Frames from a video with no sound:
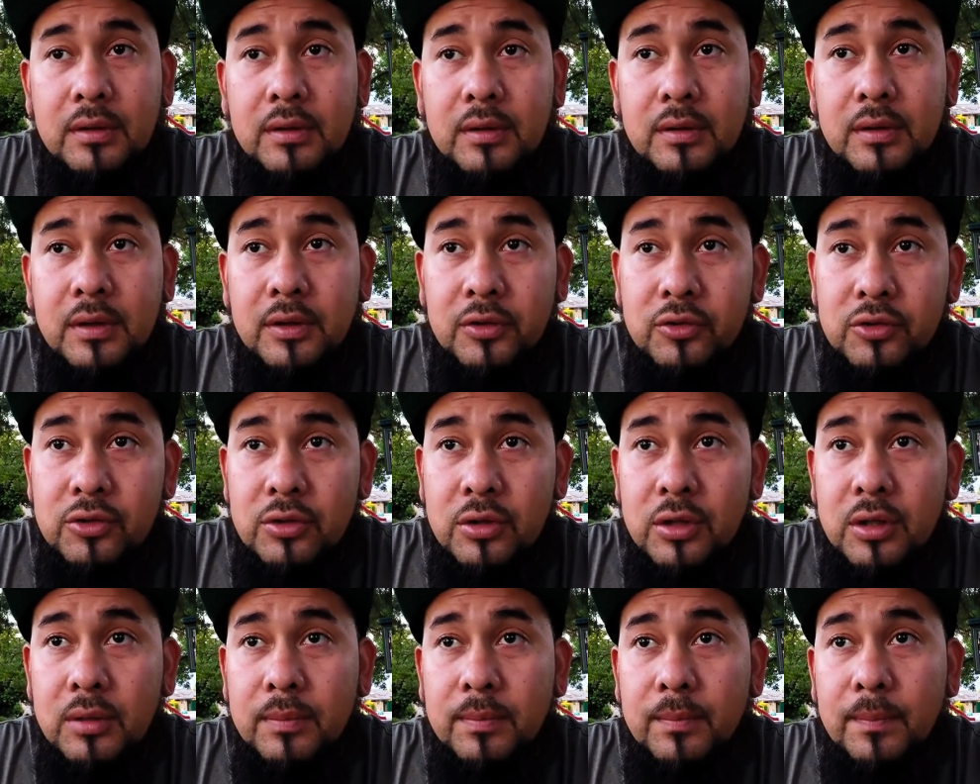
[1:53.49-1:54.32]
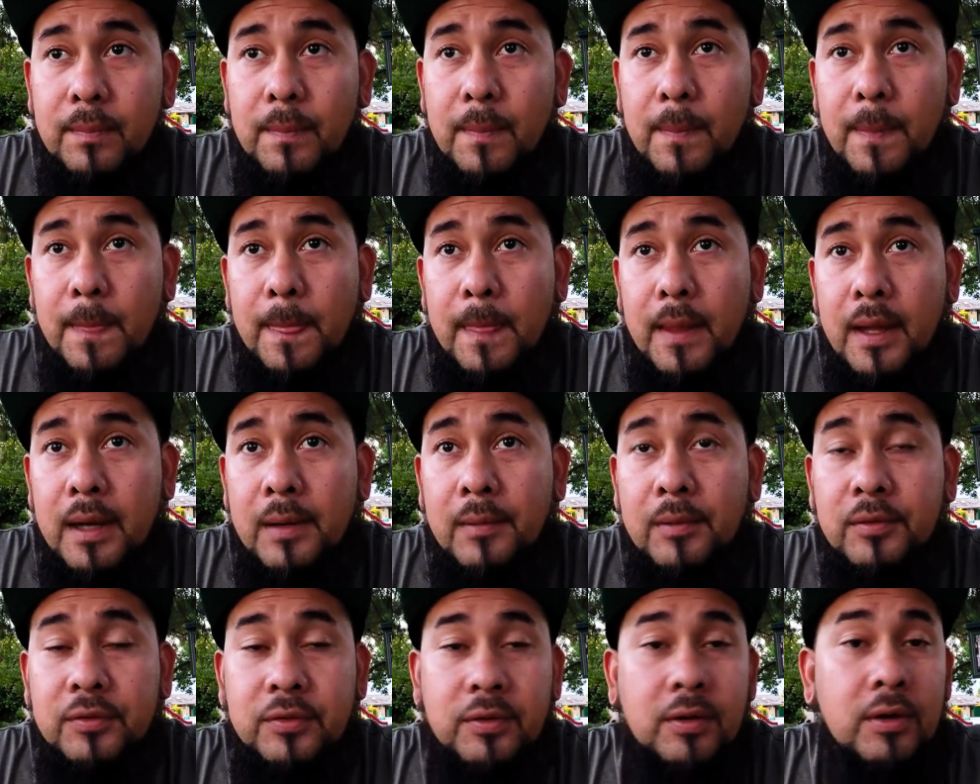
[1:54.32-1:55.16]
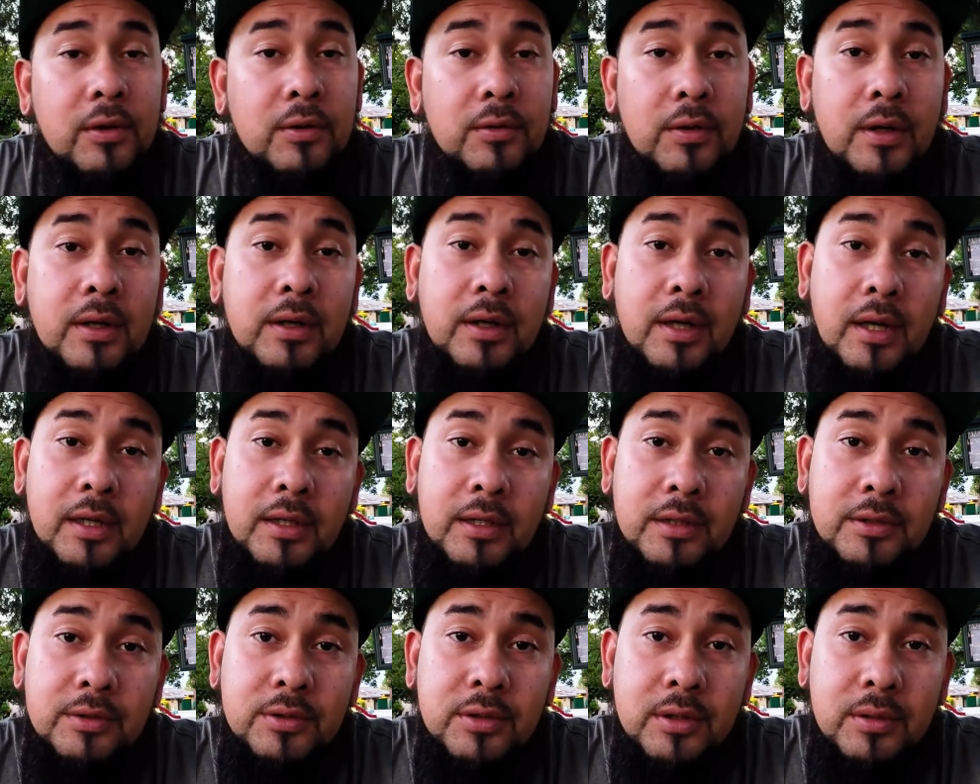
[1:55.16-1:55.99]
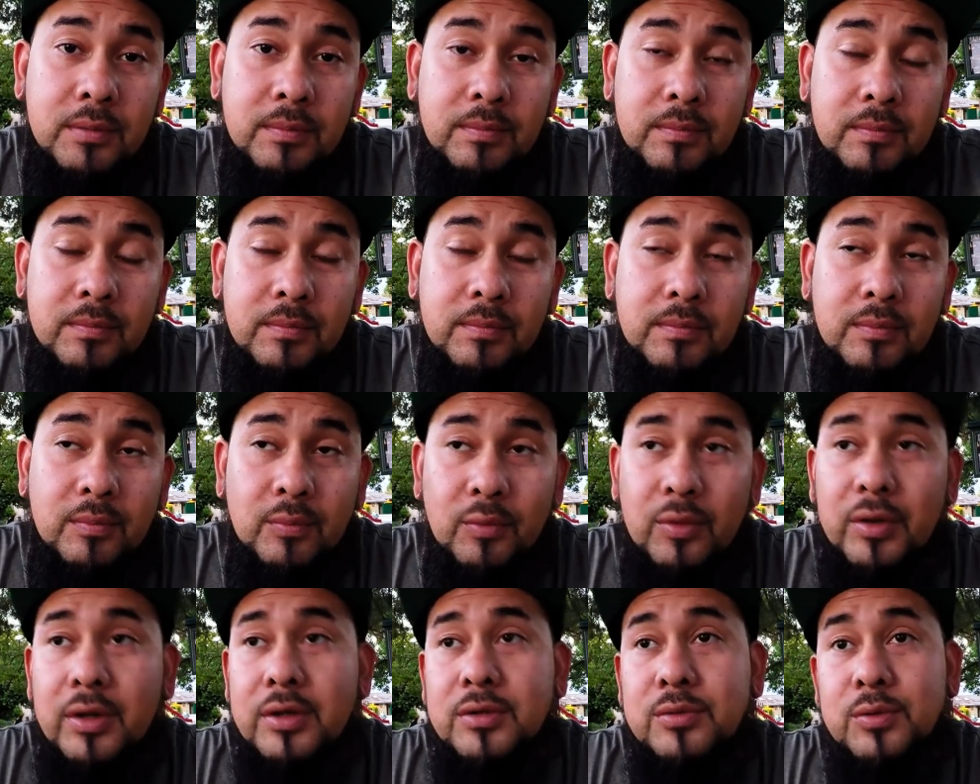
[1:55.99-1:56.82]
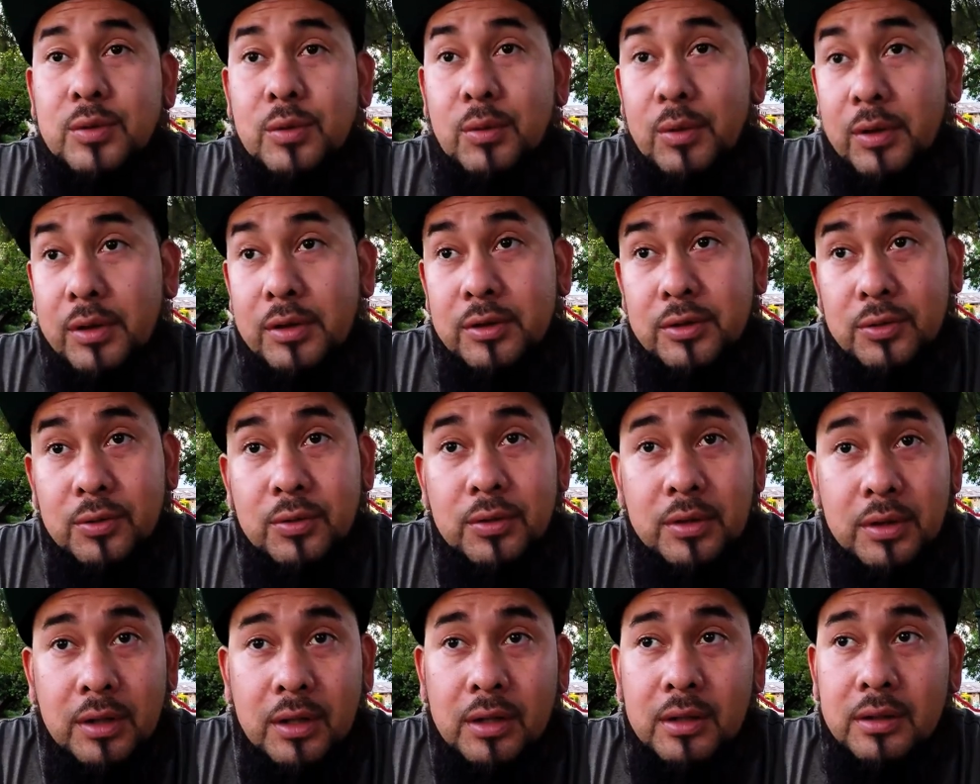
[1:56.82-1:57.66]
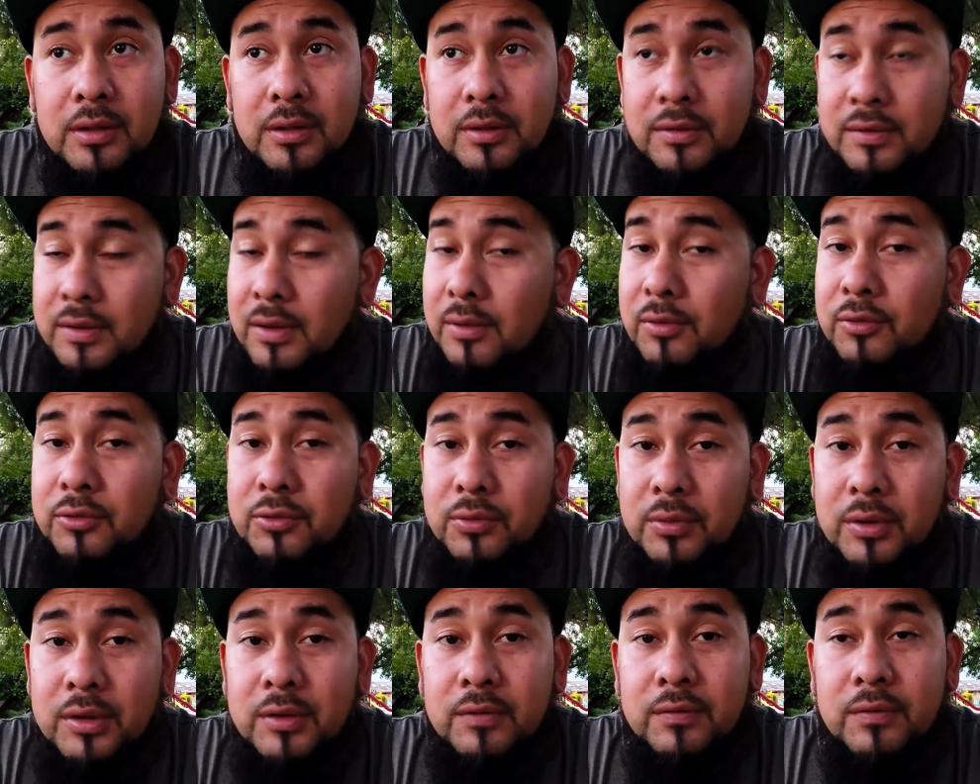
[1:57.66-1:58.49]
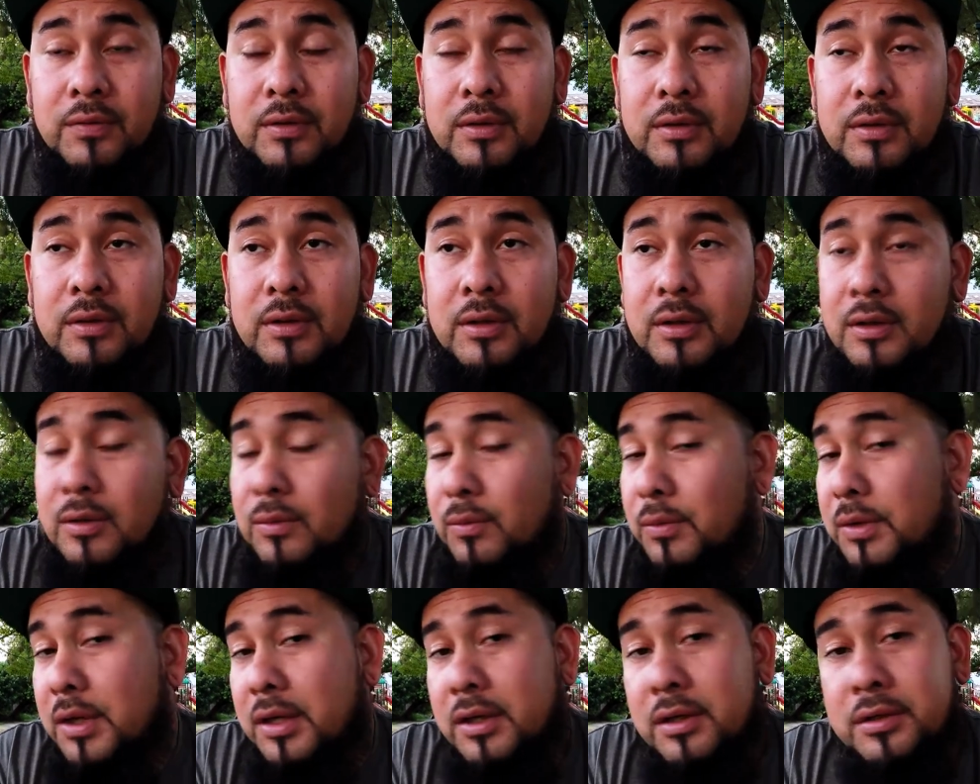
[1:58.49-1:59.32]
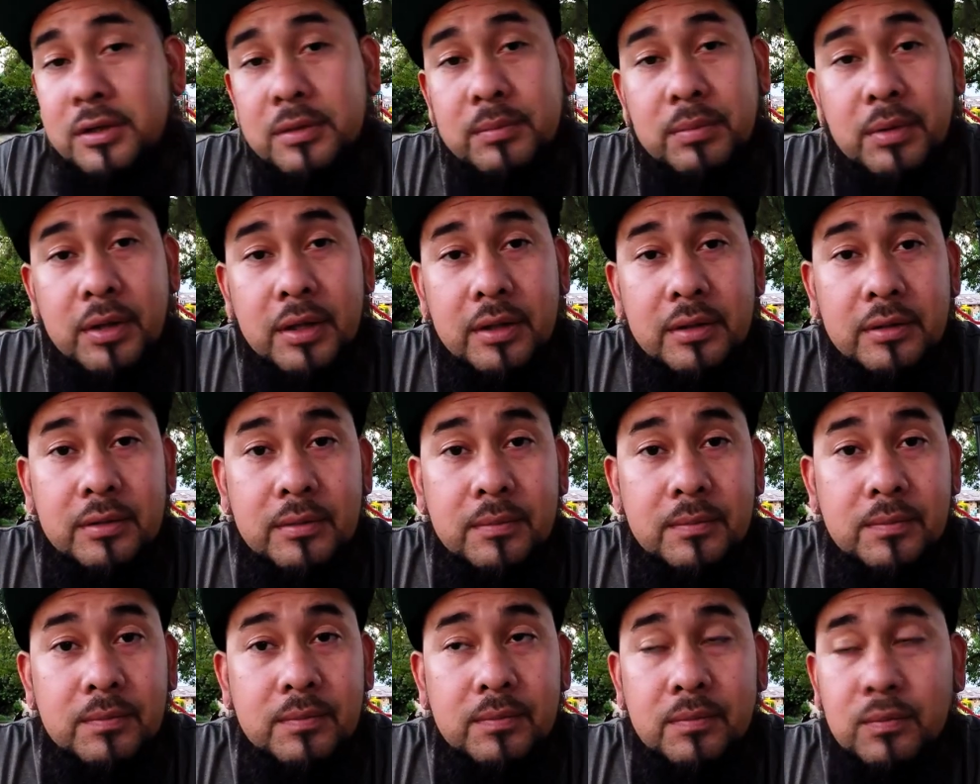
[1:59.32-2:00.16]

this trip and I want to say our Grand Canyon trip which we want to do again because that was really fun. We had nothing planned.